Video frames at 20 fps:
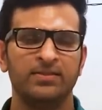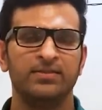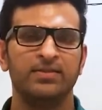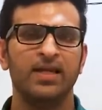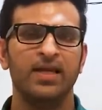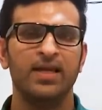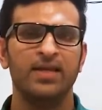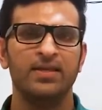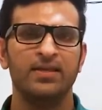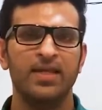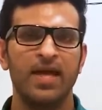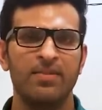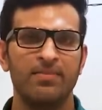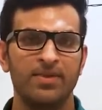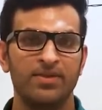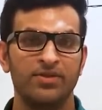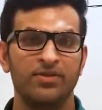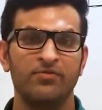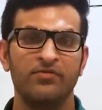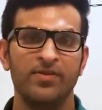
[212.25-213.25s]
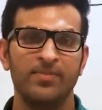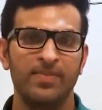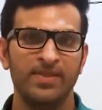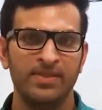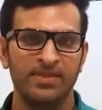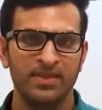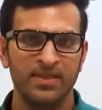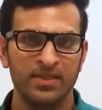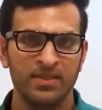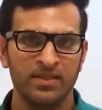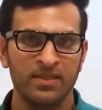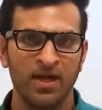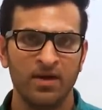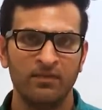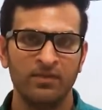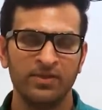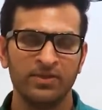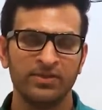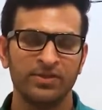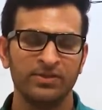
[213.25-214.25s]
then that means your VPC
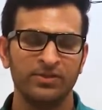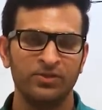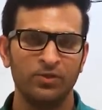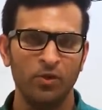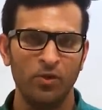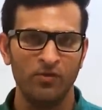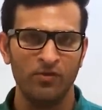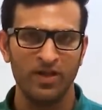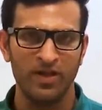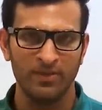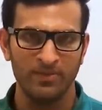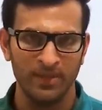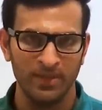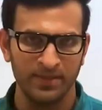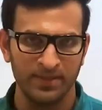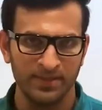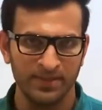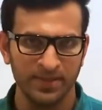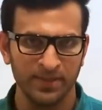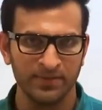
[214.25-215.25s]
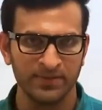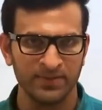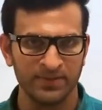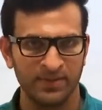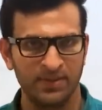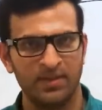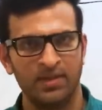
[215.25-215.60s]
covers 2 availability zones.